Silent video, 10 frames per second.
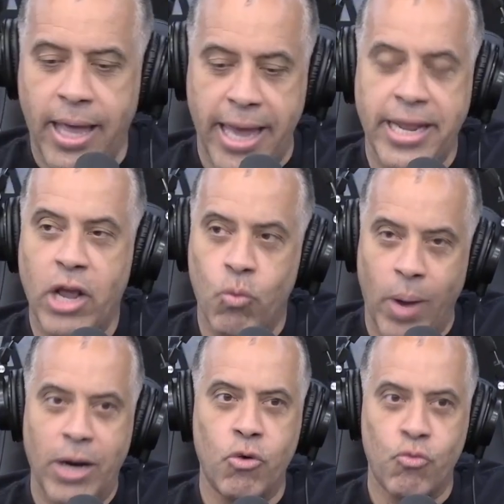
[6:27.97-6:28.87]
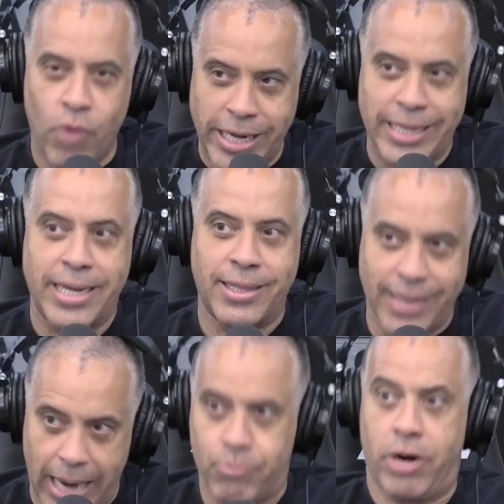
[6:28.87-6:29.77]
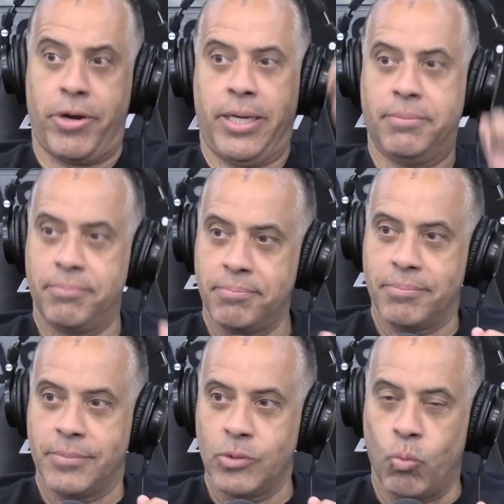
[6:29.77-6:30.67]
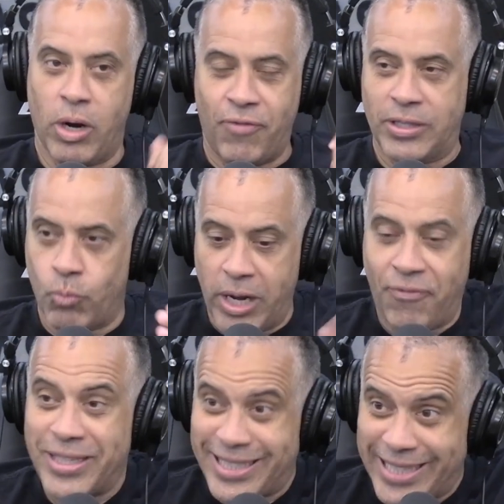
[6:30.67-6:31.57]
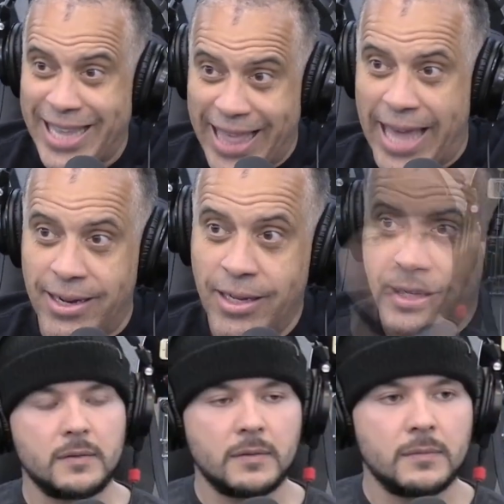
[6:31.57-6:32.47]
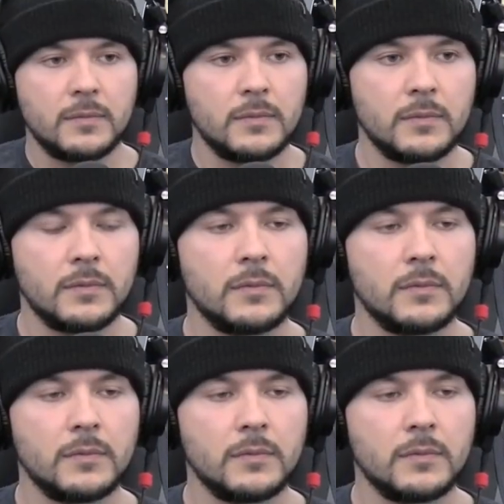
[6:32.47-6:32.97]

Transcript: in a well-regulated library? What if it? The, what if the it Second Amendment doesn't say that? But what it,